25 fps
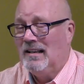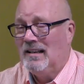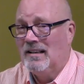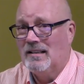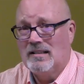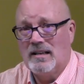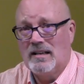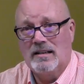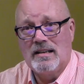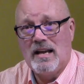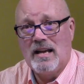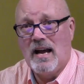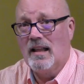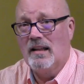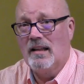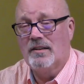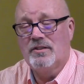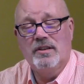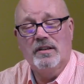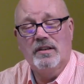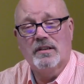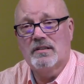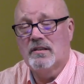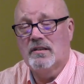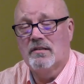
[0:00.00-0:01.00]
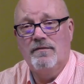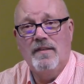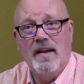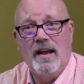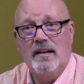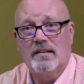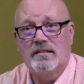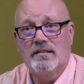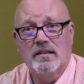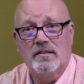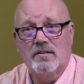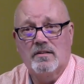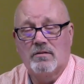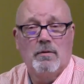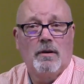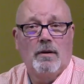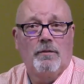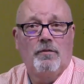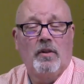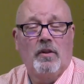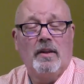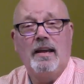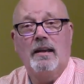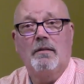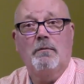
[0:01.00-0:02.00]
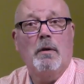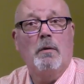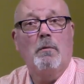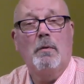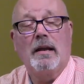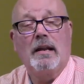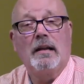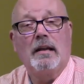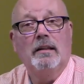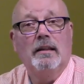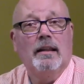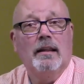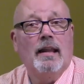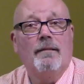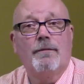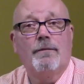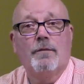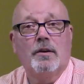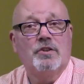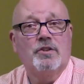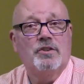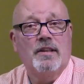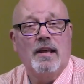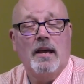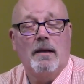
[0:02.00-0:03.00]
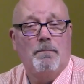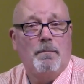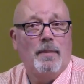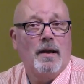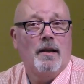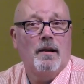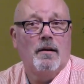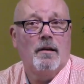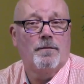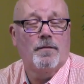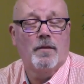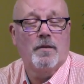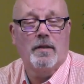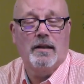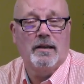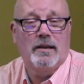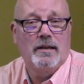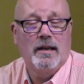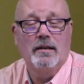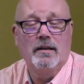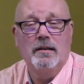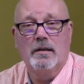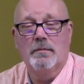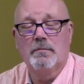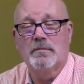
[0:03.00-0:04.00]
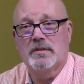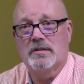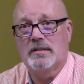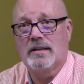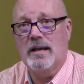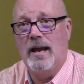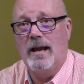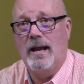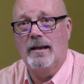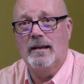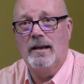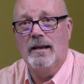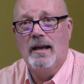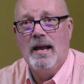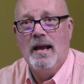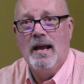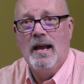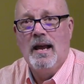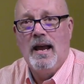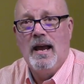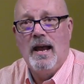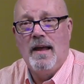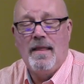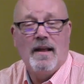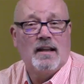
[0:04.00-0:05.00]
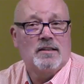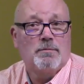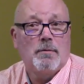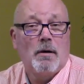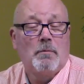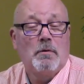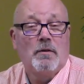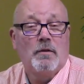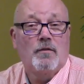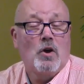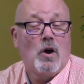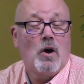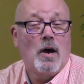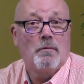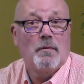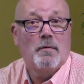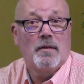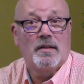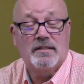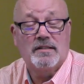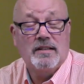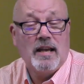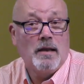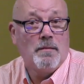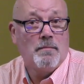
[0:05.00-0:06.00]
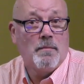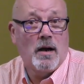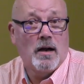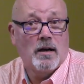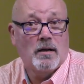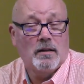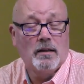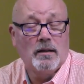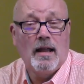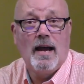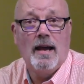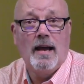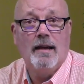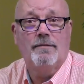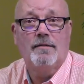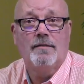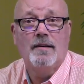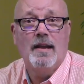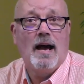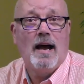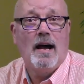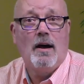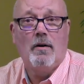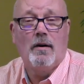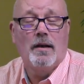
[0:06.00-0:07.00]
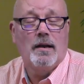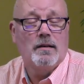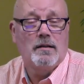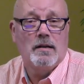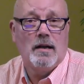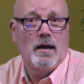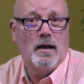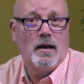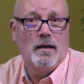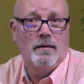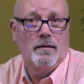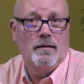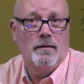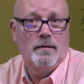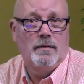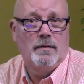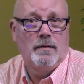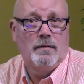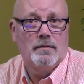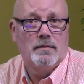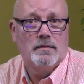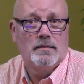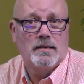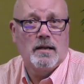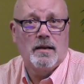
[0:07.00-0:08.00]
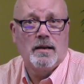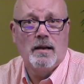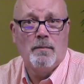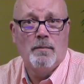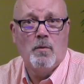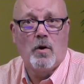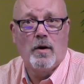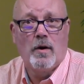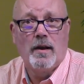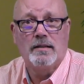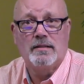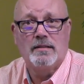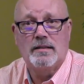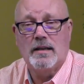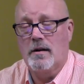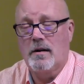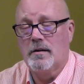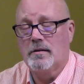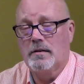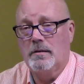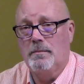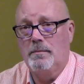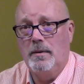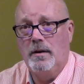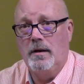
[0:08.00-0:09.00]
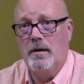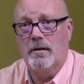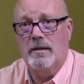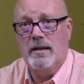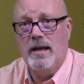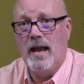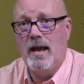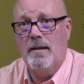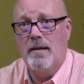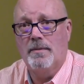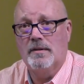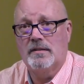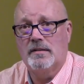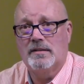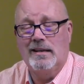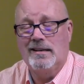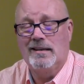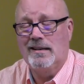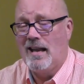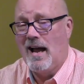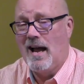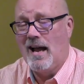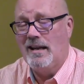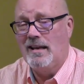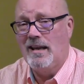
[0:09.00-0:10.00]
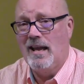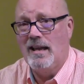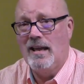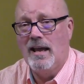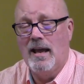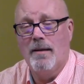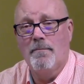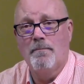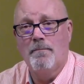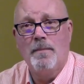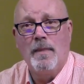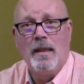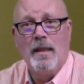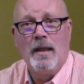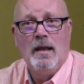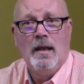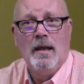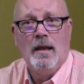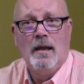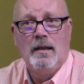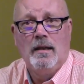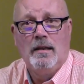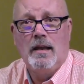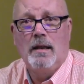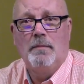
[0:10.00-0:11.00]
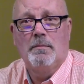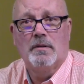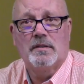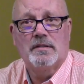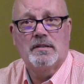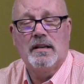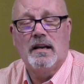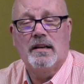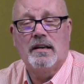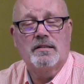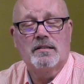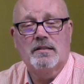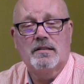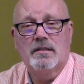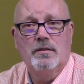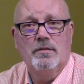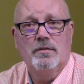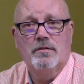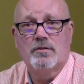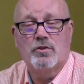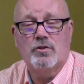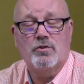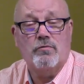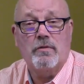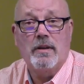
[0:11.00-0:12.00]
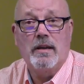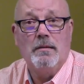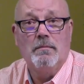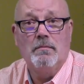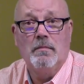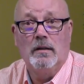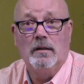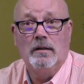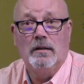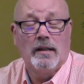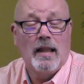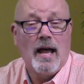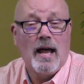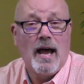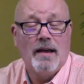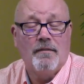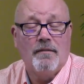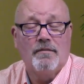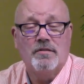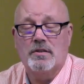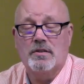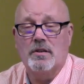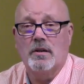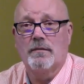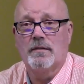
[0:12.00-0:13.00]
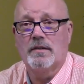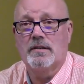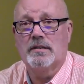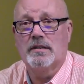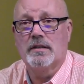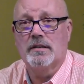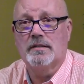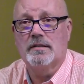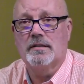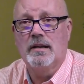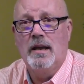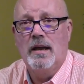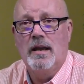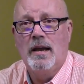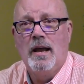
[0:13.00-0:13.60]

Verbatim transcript: Technology is advancing swiftly, and we want to leverage that better for the kingdom's sake. And that's why we've gone with St. Mark Live now on, on uh, Sunday mornings at our De Pere campus at 9 a.m. enables us to stream live services.